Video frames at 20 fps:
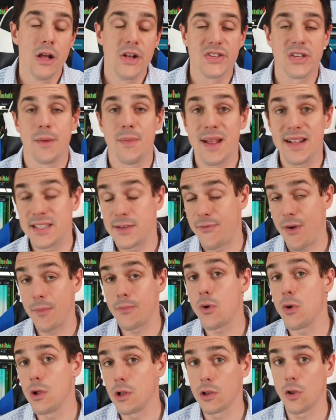So that means if I'm
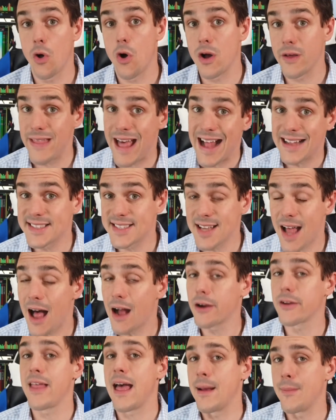going long that
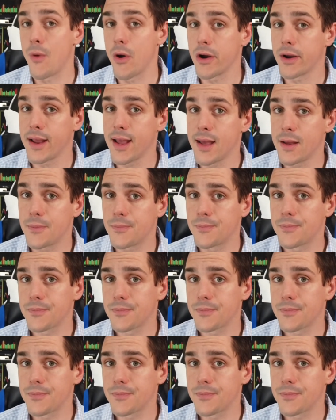stock or that market,